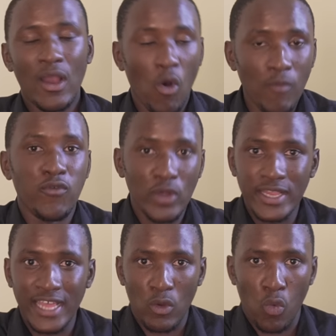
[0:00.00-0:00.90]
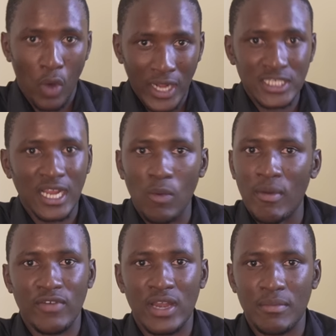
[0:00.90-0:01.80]
Hopefully they watch how
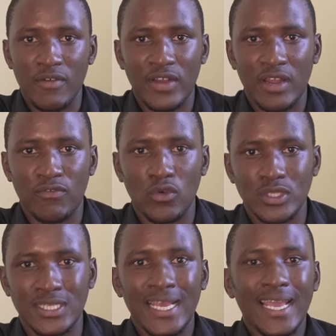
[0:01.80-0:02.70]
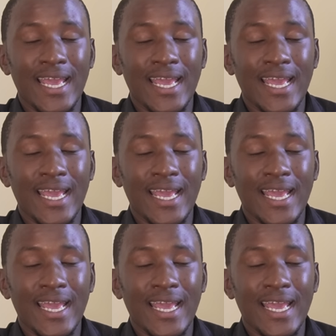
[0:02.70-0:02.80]
Bafana Bafana fought,